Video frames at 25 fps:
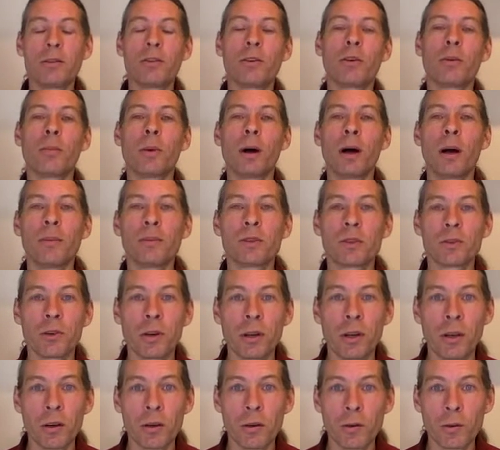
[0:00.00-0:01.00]
your mom's
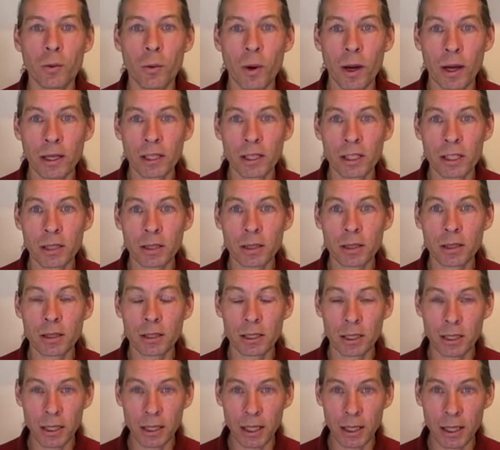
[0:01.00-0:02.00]
treating you the way
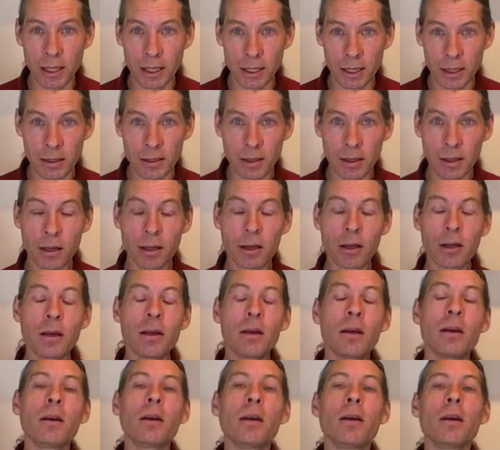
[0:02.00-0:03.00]
she is,
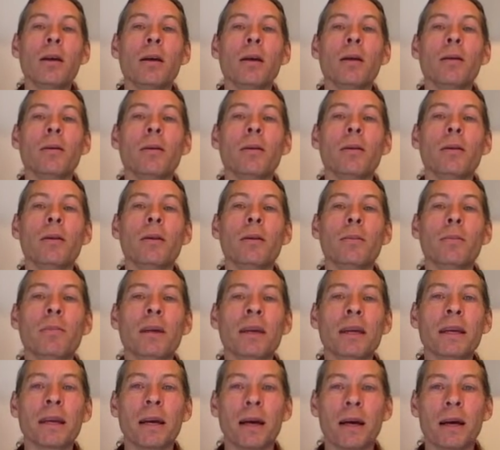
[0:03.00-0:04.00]

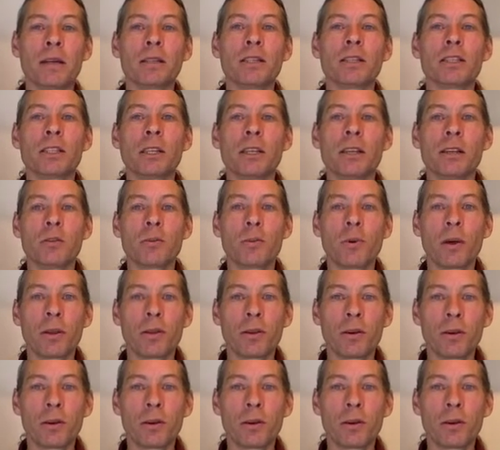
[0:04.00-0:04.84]
because she's with your